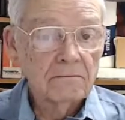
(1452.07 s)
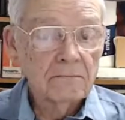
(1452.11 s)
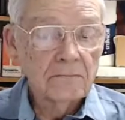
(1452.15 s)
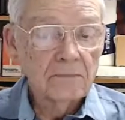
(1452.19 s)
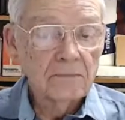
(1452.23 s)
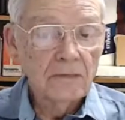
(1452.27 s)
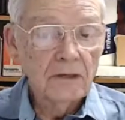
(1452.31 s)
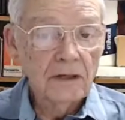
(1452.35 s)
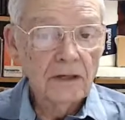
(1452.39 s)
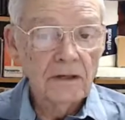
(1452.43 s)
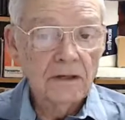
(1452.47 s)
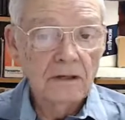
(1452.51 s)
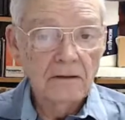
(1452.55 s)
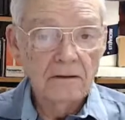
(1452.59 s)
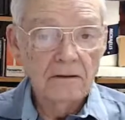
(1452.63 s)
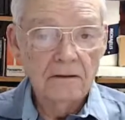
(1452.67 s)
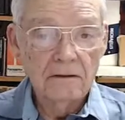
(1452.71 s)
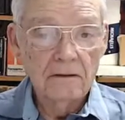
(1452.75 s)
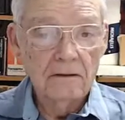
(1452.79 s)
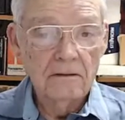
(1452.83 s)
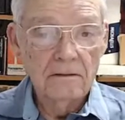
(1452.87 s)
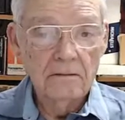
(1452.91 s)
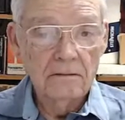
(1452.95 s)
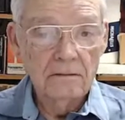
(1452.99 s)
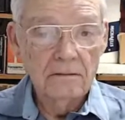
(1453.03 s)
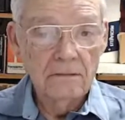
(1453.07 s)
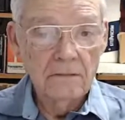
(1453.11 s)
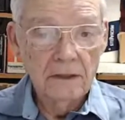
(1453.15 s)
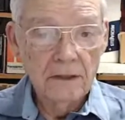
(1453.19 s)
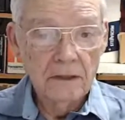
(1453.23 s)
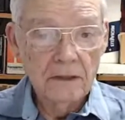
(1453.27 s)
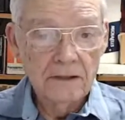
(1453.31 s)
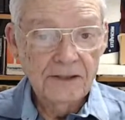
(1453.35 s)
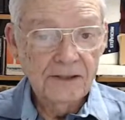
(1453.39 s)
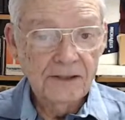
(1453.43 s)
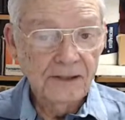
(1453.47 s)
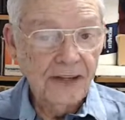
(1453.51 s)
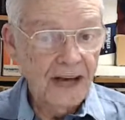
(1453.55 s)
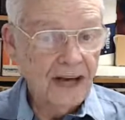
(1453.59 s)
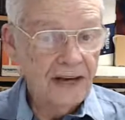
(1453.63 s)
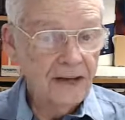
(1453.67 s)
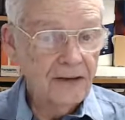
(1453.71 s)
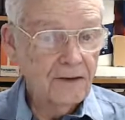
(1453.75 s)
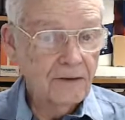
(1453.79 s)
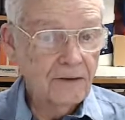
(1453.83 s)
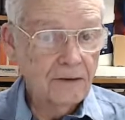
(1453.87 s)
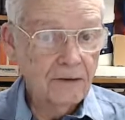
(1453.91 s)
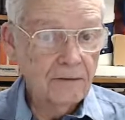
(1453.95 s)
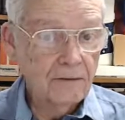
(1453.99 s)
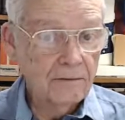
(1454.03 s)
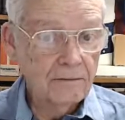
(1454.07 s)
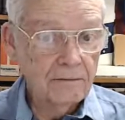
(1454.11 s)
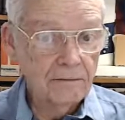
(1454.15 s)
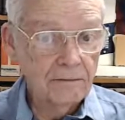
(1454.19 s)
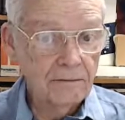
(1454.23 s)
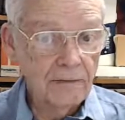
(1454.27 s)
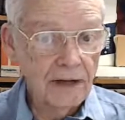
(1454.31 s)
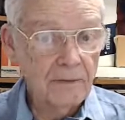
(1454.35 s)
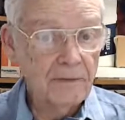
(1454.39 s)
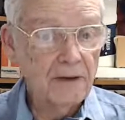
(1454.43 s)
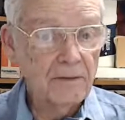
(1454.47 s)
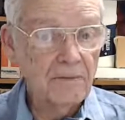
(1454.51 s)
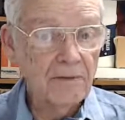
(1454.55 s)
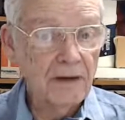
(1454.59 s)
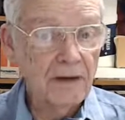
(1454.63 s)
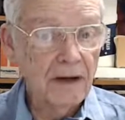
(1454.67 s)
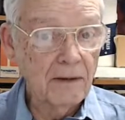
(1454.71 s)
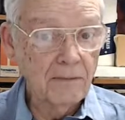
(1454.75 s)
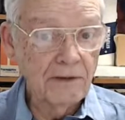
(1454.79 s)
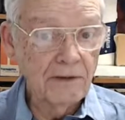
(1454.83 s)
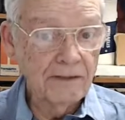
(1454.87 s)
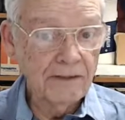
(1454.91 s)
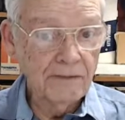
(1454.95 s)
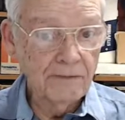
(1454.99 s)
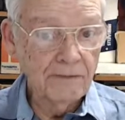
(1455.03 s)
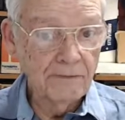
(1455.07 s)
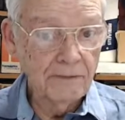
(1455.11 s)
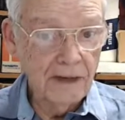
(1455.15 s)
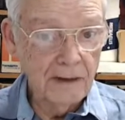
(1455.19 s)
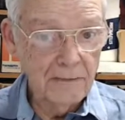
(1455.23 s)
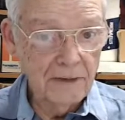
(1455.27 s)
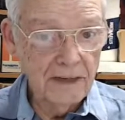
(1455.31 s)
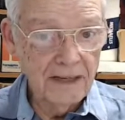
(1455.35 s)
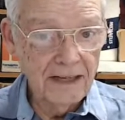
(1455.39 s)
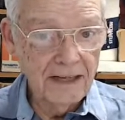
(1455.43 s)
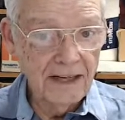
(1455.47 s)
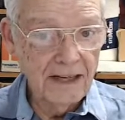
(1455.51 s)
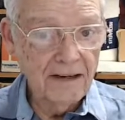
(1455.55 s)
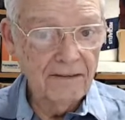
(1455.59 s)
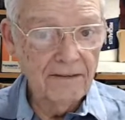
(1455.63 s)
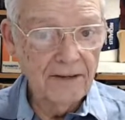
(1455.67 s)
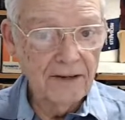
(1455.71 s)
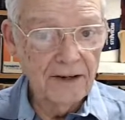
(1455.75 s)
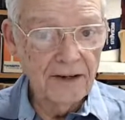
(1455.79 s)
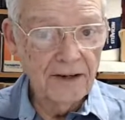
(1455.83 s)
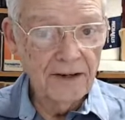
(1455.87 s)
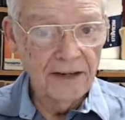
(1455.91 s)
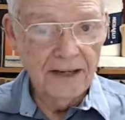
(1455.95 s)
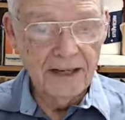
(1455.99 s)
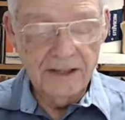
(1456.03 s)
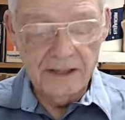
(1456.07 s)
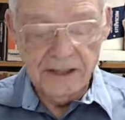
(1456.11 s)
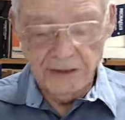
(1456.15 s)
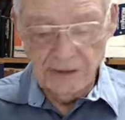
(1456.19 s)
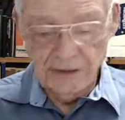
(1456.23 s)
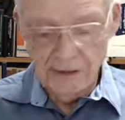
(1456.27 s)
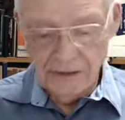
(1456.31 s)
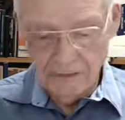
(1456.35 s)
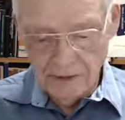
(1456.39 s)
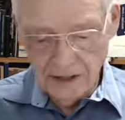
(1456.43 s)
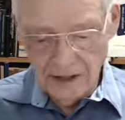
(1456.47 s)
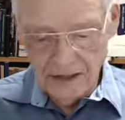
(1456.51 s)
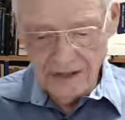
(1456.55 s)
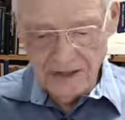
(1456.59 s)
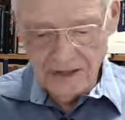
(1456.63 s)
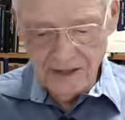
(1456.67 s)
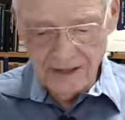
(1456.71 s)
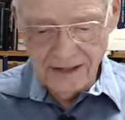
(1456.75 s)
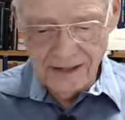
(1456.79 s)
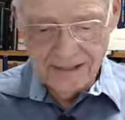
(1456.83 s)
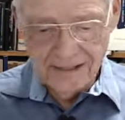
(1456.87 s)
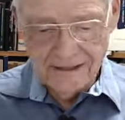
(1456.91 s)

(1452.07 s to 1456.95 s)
whether sand or maybe pebbles. Probably not a very nice beach.